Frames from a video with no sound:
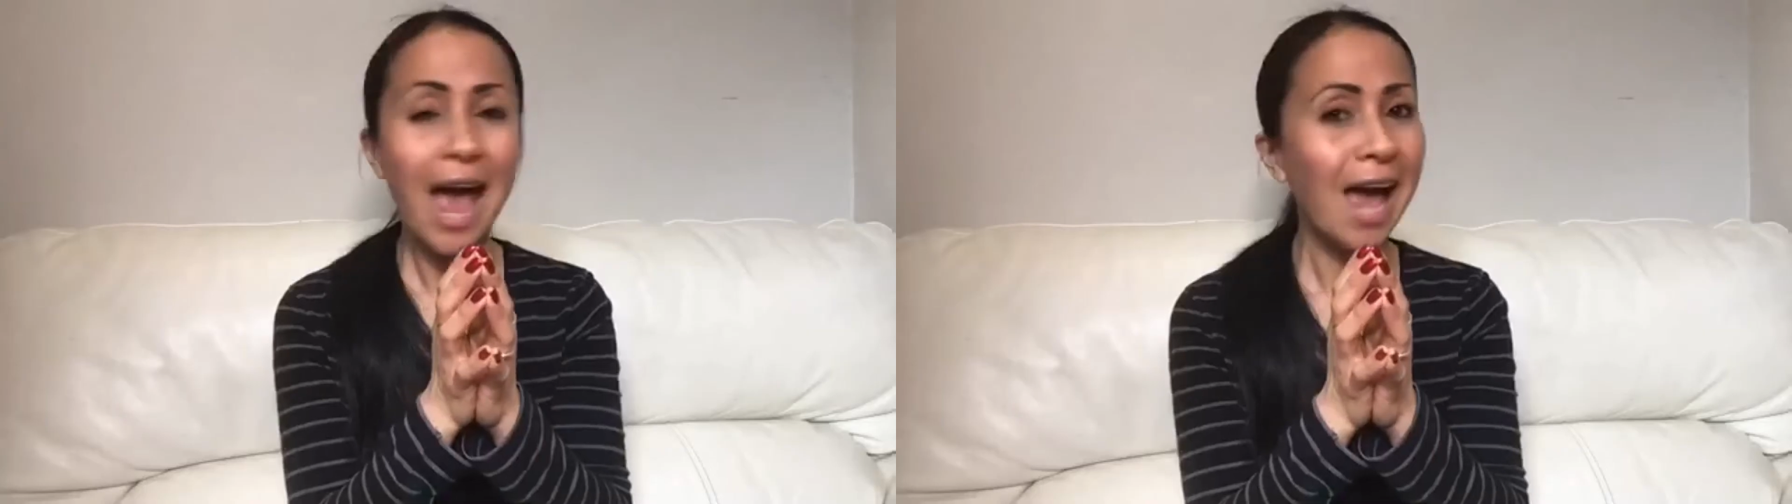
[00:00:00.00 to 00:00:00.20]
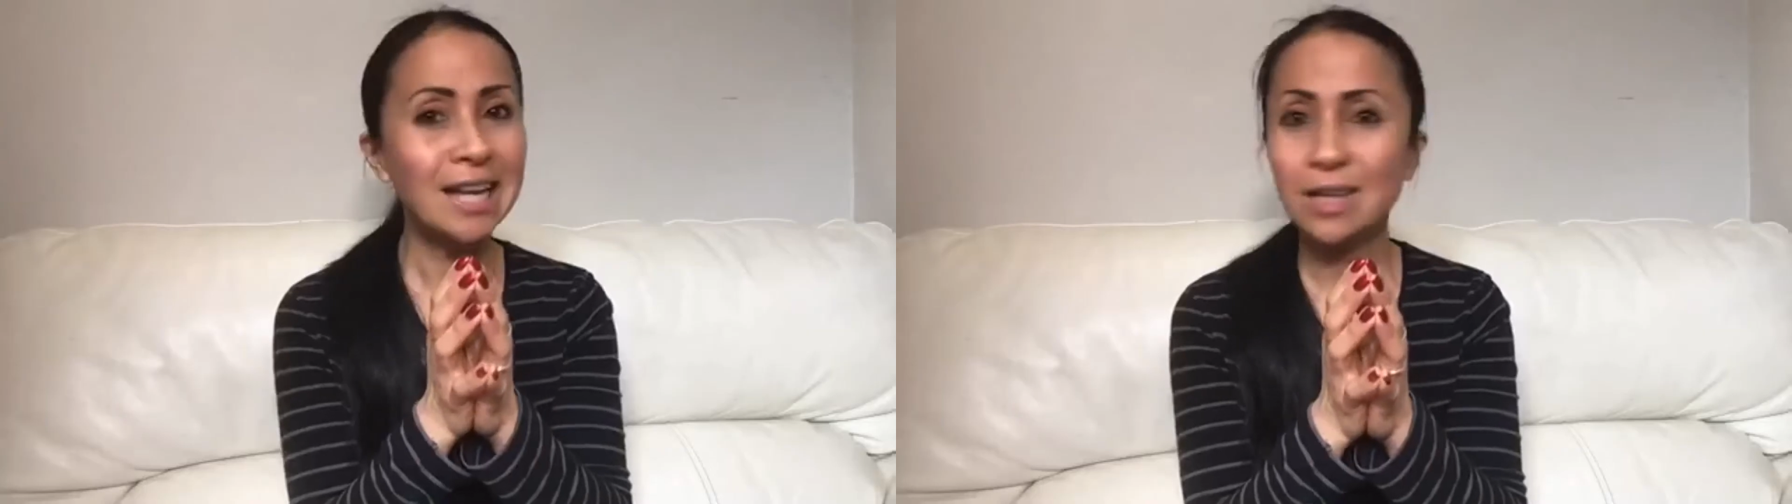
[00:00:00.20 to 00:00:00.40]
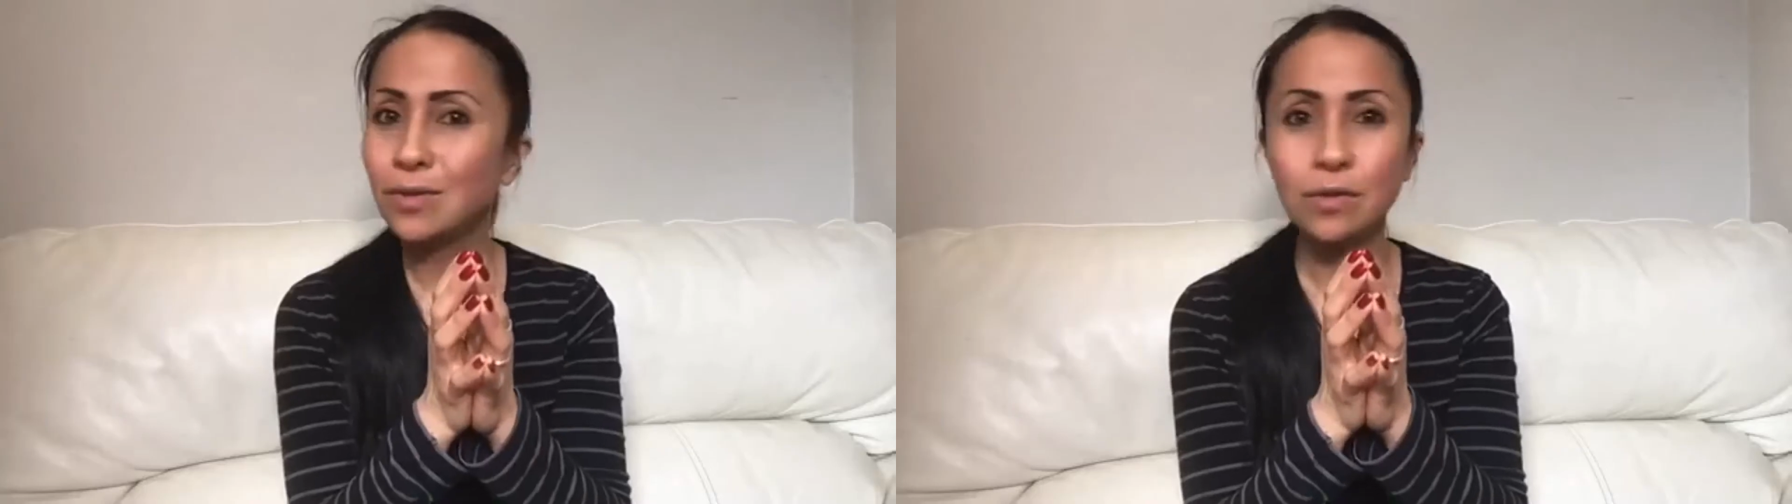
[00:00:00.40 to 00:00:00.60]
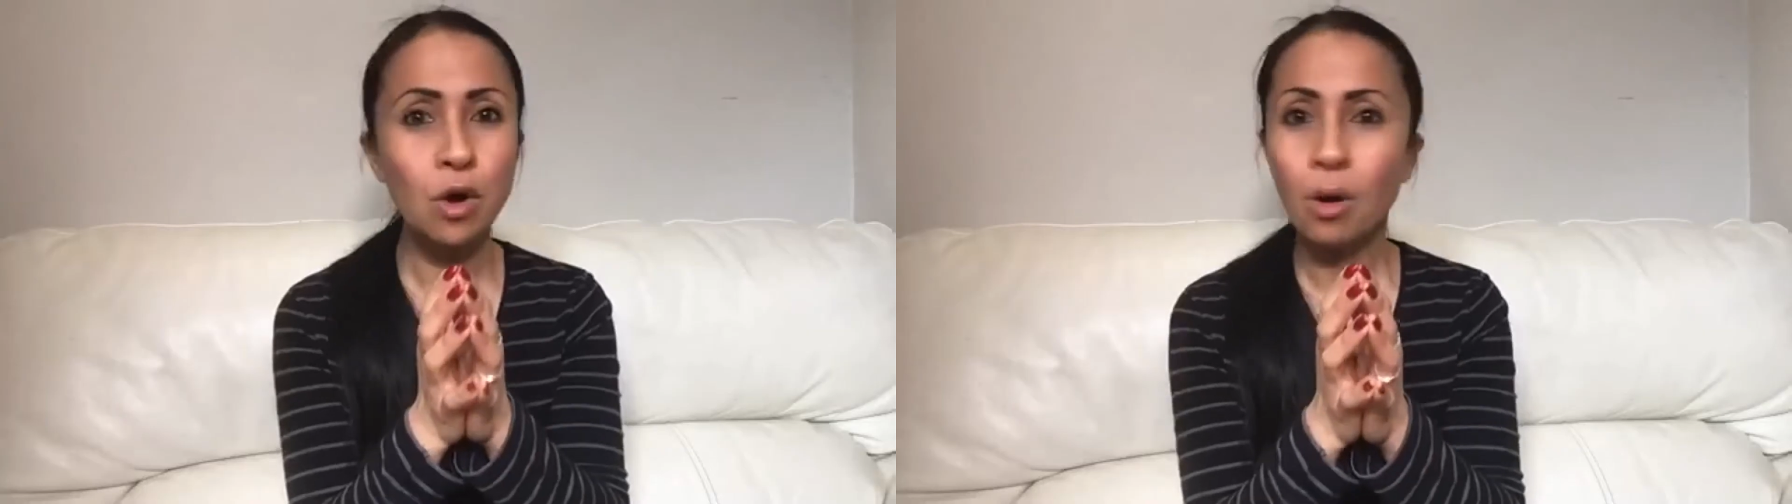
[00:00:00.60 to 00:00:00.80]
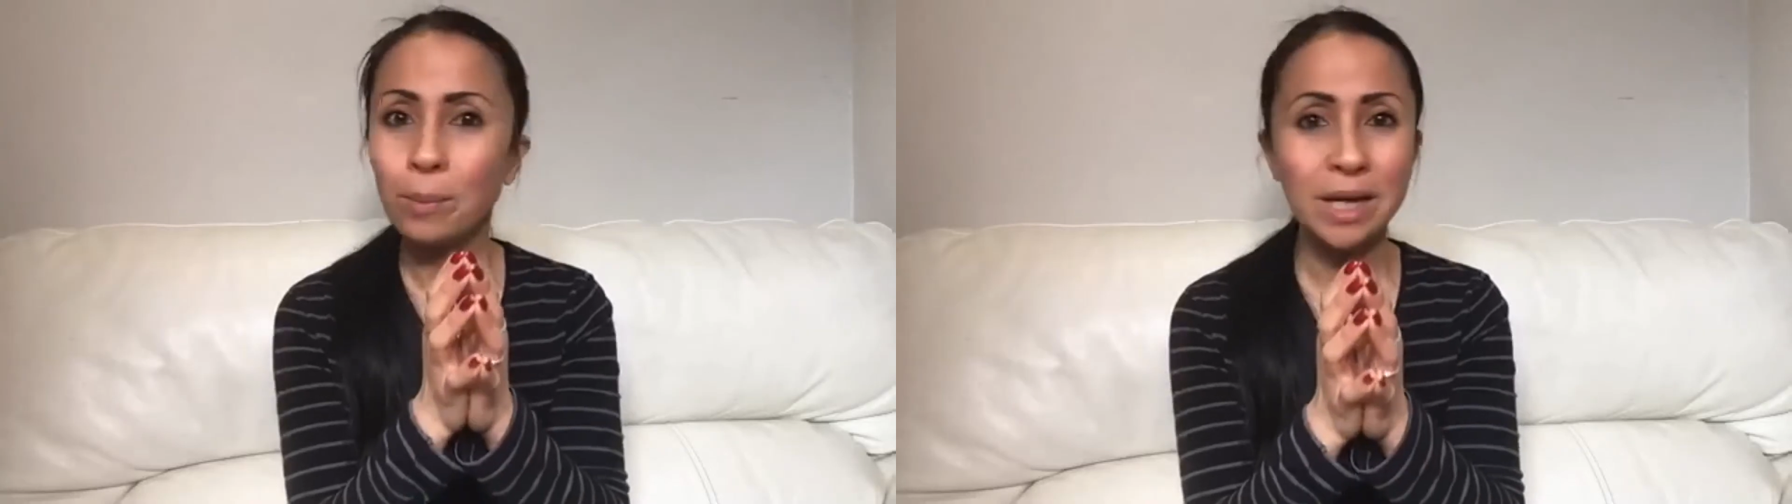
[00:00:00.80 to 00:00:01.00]
And it's
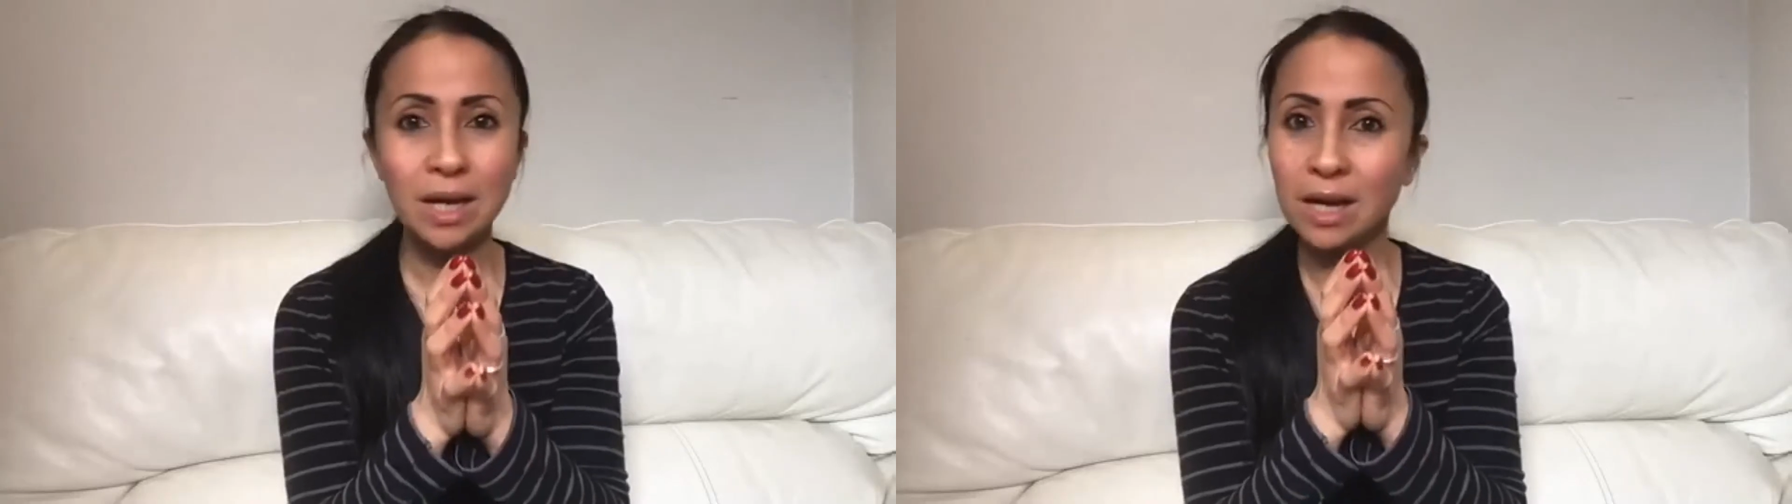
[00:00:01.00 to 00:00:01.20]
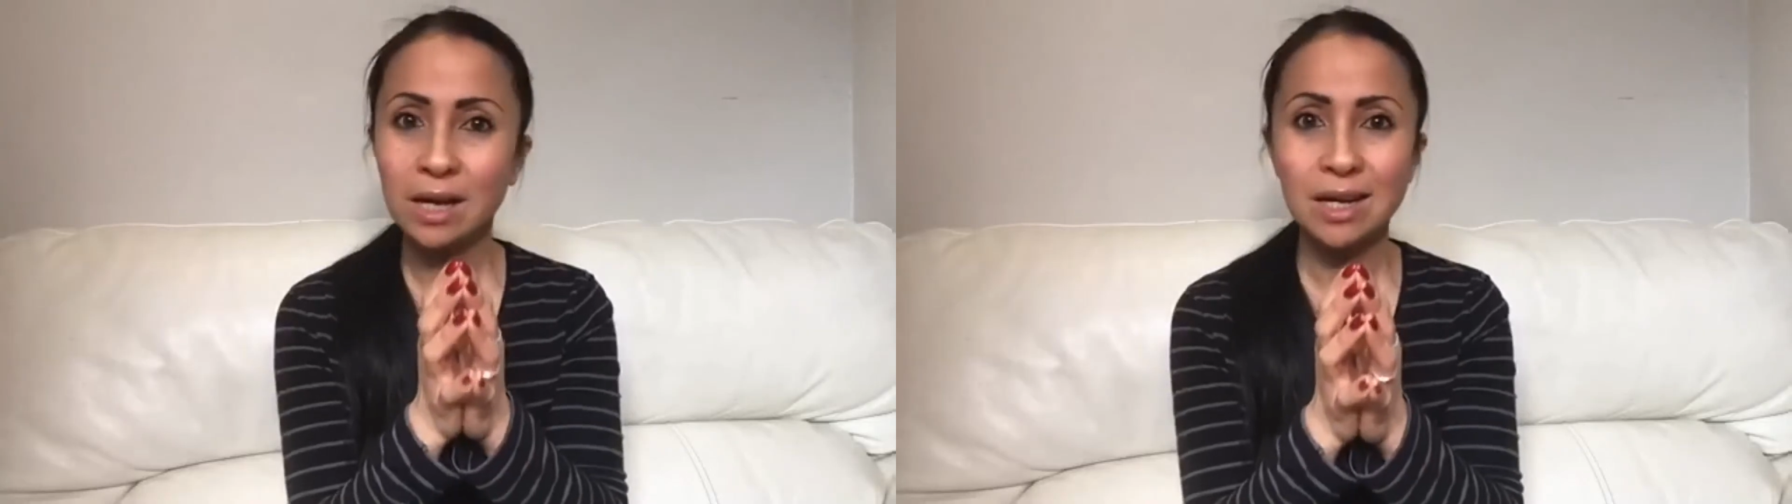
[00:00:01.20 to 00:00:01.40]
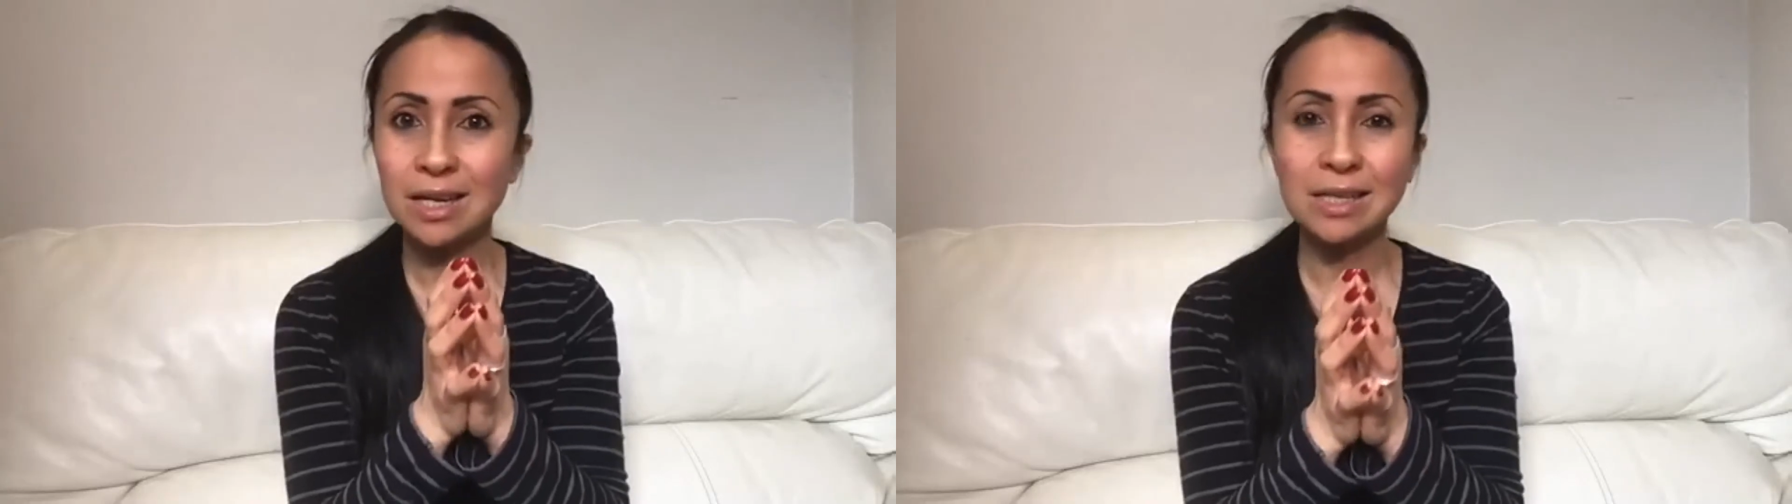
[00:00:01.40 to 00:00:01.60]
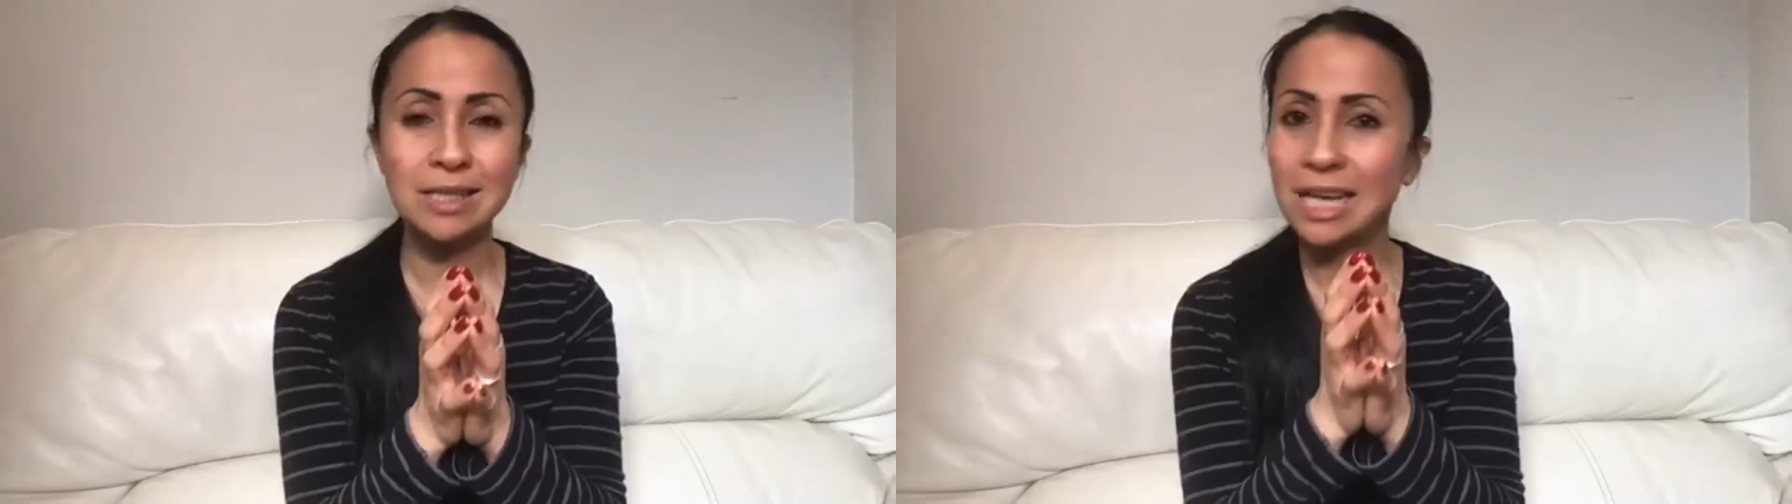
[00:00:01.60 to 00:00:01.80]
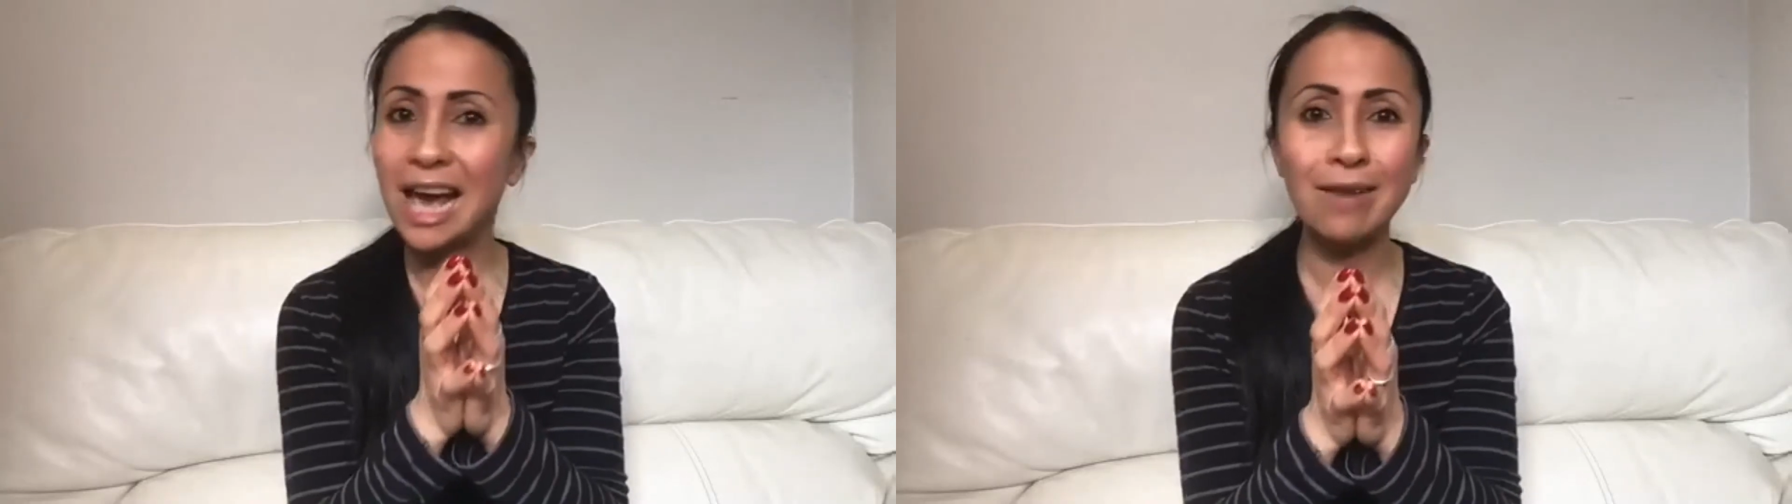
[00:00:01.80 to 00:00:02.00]
not
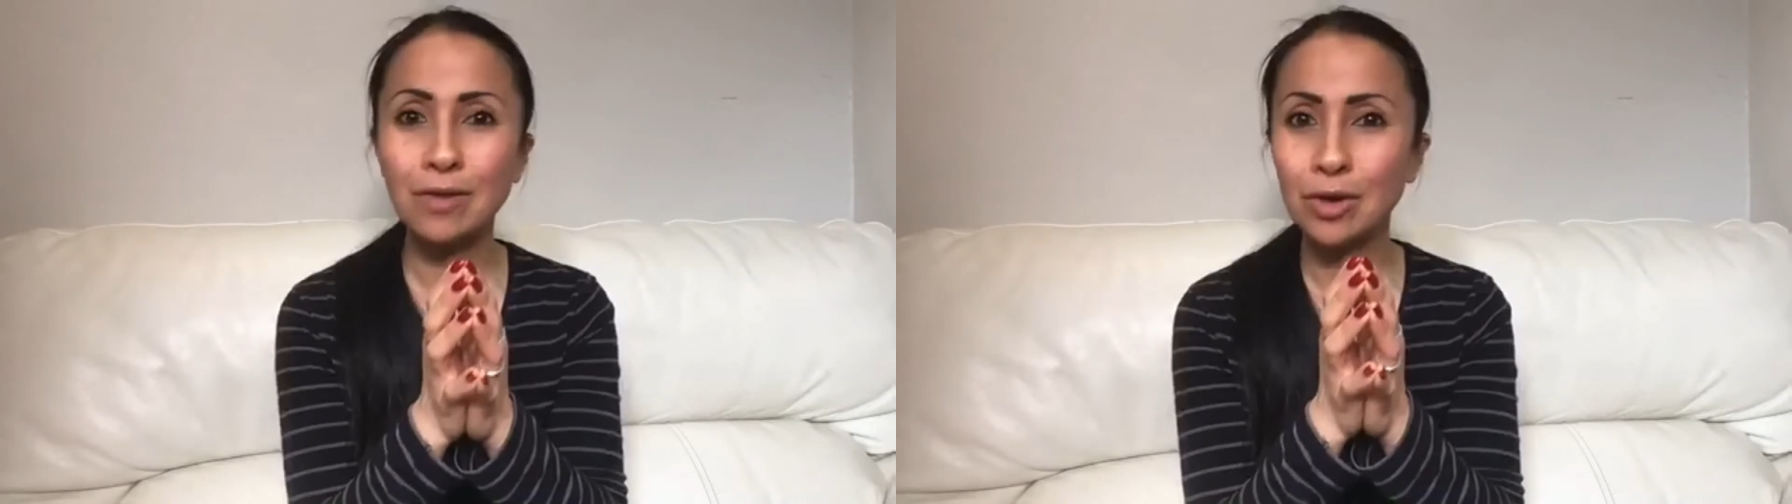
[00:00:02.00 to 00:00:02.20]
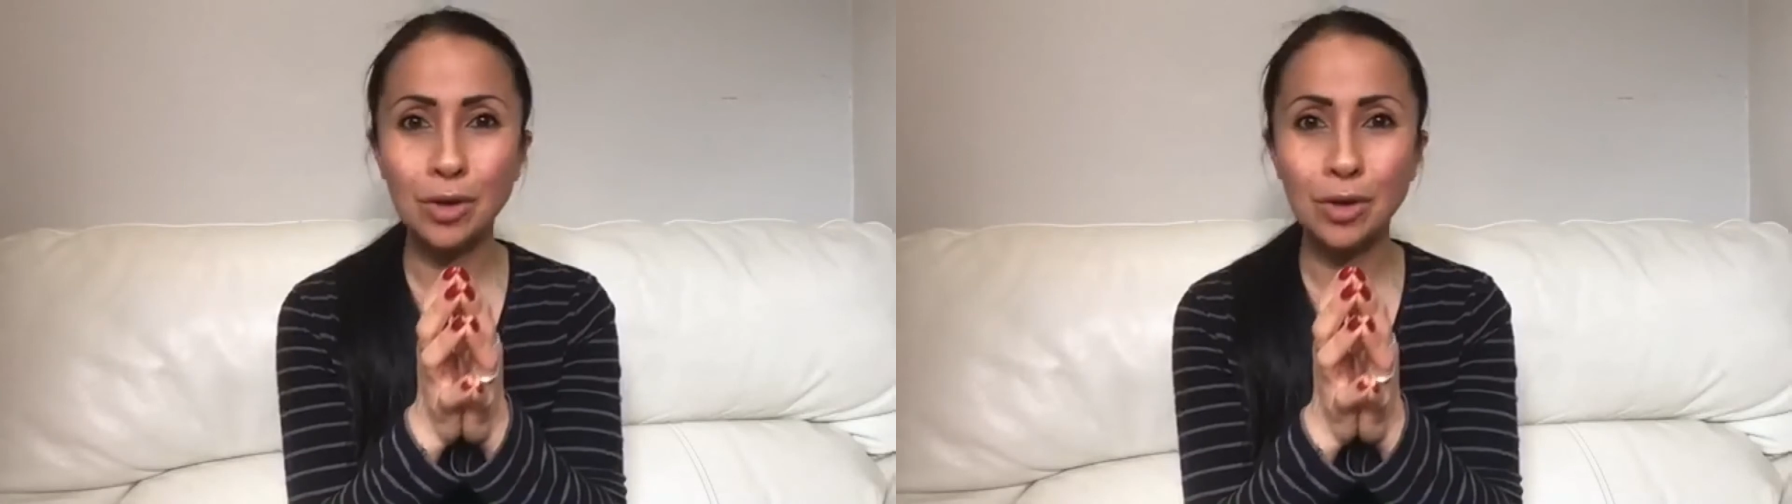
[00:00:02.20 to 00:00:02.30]
because you haven't